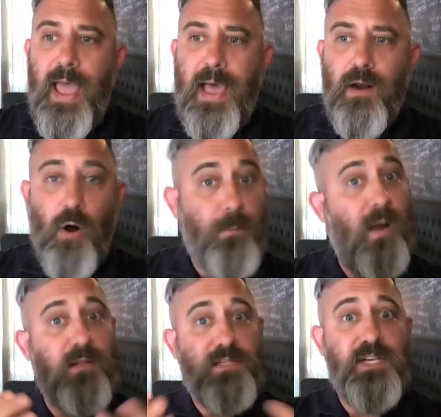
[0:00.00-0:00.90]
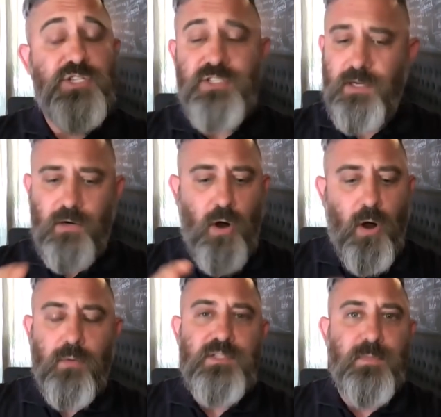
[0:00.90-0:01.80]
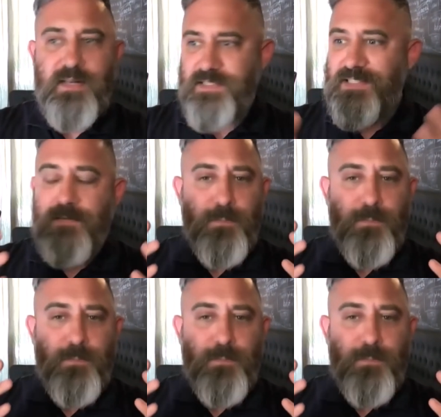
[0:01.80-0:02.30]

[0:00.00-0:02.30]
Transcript: and our politicians and congressmen and